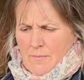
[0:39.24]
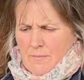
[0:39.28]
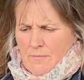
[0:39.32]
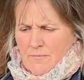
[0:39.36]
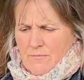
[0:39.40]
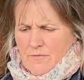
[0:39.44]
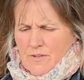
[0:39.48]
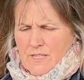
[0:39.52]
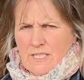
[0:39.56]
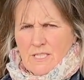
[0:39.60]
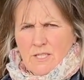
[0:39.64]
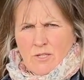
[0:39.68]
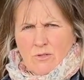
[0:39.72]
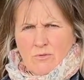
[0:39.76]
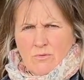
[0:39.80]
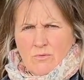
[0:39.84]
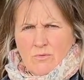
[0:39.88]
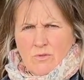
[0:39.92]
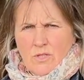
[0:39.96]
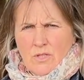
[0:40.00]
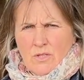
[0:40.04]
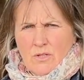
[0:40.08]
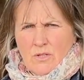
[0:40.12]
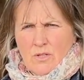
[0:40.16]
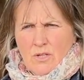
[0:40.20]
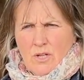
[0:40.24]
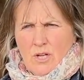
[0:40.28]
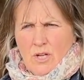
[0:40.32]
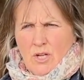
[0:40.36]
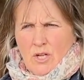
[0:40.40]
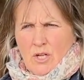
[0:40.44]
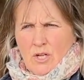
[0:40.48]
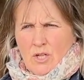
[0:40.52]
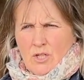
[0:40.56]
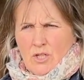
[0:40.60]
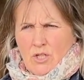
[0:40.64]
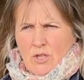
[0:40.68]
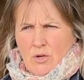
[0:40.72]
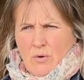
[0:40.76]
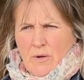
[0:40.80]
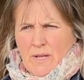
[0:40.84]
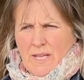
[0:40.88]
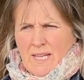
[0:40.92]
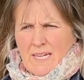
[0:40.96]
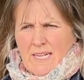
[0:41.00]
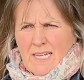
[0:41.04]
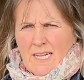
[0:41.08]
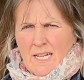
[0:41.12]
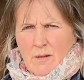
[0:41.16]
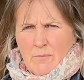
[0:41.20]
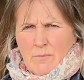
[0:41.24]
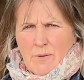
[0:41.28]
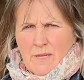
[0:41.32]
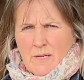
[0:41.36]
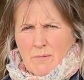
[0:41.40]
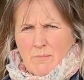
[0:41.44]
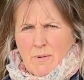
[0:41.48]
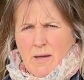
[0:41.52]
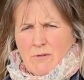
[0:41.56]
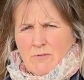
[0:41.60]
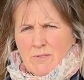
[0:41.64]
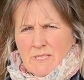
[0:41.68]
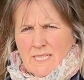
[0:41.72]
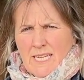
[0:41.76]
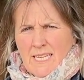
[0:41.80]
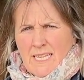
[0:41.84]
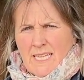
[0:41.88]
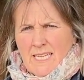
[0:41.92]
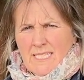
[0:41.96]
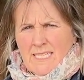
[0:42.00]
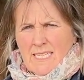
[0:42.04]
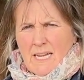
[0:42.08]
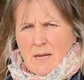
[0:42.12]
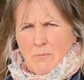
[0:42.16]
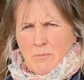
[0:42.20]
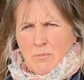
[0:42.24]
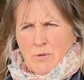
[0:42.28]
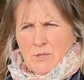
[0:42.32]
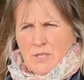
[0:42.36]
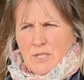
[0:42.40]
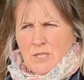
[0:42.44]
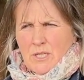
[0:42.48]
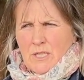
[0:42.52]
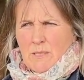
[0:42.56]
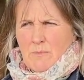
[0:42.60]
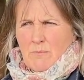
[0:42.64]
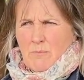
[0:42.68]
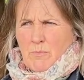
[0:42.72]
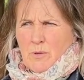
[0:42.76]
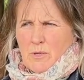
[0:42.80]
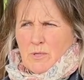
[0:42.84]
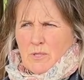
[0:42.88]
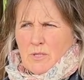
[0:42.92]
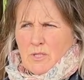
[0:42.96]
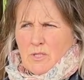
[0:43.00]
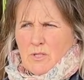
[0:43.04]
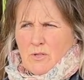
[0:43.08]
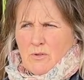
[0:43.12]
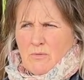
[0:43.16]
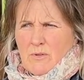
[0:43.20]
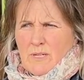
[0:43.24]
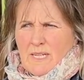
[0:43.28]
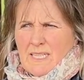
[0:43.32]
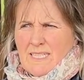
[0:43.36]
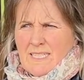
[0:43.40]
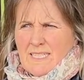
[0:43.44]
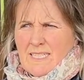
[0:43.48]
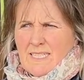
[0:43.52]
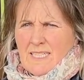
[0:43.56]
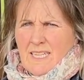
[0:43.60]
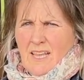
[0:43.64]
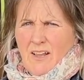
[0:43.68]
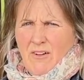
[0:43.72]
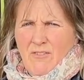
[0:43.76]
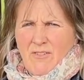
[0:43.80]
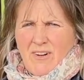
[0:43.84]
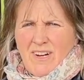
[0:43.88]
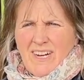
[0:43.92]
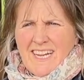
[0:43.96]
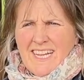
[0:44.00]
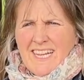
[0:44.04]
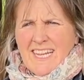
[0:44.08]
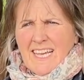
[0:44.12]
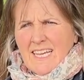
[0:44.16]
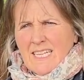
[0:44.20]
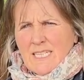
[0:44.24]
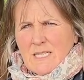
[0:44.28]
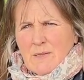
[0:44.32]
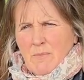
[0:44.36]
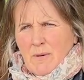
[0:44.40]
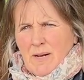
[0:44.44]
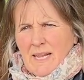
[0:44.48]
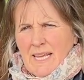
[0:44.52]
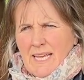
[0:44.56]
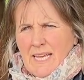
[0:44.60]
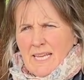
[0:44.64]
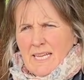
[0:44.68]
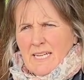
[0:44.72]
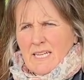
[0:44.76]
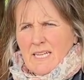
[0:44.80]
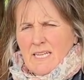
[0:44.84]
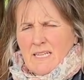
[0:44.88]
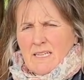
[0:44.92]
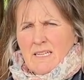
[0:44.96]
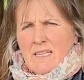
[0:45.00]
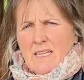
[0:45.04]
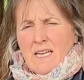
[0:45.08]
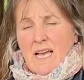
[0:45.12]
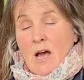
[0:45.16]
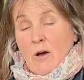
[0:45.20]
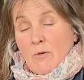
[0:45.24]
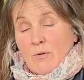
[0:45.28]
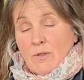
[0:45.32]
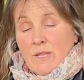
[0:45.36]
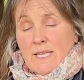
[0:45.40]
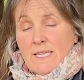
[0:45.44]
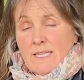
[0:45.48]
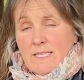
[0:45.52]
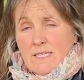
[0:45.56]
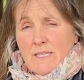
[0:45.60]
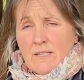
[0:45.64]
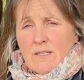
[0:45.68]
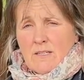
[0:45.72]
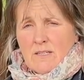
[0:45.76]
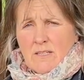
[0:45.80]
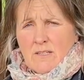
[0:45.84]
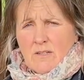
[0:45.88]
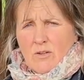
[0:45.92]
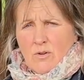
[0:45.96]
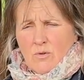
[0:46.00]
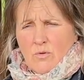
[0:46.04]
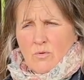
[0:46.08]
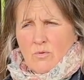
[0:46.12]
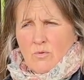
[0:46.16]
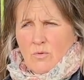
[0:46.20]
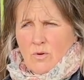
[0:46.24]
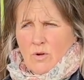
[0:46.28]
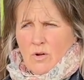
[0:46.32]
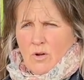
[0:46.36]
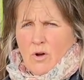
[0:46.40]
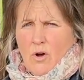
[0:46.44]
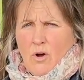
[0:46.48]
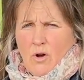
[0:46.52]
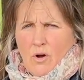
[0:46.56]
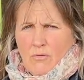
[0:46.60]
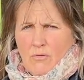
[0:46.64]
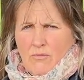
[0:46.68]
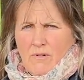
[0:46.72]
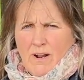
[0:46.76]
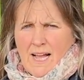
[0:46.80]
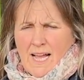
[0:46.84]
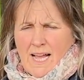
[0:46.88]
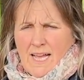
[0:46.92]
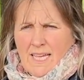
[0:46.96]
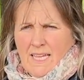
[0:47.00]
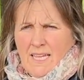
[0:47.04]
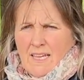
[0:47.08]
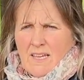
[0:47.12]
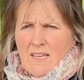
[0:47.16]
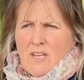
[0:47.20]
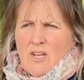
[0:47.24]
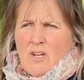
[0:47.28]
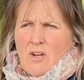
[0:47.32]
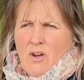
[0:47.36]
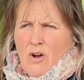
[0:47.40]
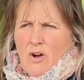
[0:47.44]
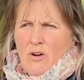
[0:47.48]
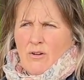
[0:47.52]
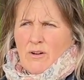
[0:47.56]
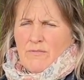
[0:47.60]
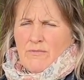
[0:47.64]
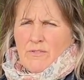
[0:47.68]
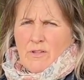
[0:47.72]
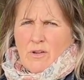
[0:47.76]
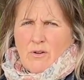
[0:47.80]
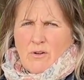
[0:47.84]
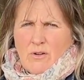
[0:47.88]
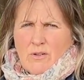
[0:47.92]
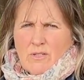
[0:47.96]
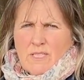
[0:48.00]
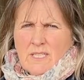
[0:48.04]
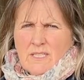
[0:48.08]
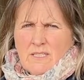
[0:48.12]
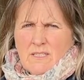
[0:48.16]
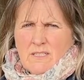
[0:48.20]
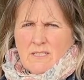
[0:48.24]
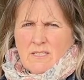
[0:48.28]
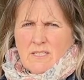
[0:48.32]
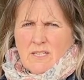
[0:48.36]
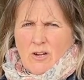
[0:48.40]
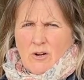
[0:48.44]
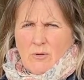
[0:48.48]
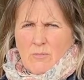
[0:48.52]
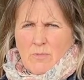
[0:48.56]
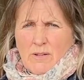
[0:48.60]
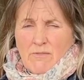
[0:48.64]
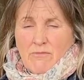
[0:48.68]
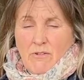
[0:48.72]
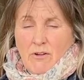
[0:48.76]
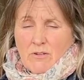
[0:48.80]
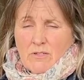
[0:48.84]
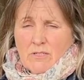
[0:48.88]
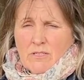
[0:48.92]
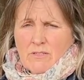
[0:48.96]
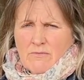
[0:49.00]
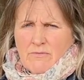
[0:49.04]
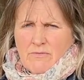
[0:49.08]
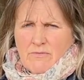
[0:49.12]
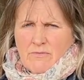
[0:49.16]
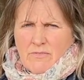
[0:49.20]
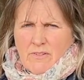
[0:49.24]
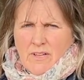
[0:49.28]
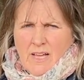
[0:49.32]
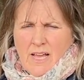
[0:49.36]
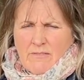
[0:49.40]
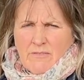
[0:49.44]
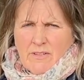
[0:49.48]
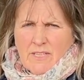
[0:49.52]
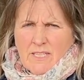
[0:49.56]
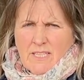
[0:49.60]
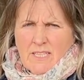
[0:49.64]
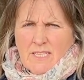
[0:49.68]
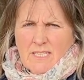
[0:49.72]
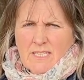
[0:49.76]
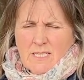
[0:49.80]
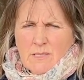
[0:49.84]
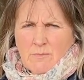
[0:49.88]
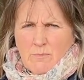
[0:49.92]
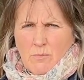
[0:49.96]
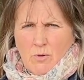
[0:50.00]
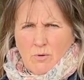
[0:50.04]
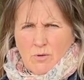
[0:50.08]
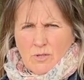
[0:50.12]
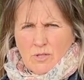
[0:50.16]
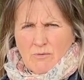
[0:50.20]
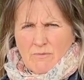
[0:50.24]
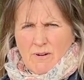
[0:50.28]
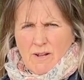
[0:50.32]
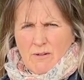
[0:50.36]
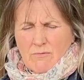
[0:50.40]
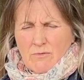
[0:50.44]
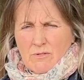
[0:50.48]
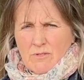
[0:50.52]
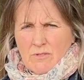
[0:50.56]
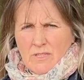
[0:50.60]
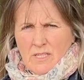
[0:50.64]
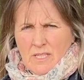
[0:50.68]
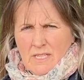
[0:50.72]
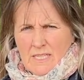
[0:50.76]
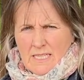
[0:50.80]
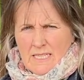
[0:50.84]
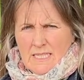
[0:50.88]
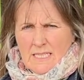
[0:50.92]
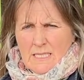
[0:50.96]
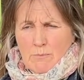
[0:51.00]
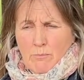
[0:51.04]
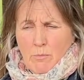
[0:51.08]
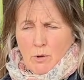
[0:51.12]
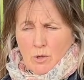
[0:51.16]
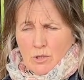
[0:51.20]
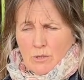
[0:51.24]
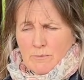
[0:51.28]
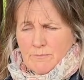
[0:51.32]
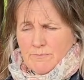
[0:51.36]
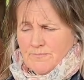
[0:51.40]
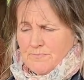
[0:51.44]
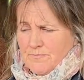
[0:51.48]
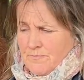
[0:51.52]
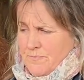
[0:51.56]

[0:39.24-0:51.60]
videos showing a little bit about taking temperatures, but don't necessarily explain how things can go awry, or if your horse isn't terribly fond of having things poked around its bottom.